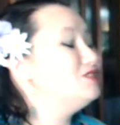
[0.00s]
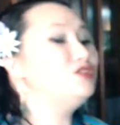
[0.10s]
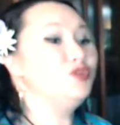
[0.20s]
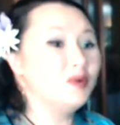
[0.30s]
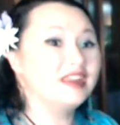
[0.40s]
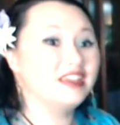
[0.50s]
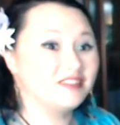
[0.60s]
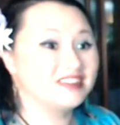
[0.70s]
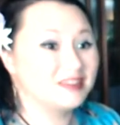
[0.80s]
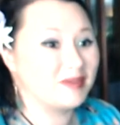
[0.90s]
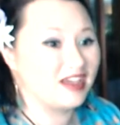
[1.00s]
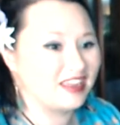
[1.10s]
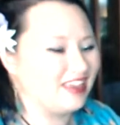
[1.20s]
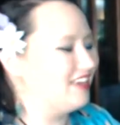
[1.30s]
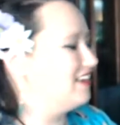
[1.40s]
Do you want to get rid of some honey?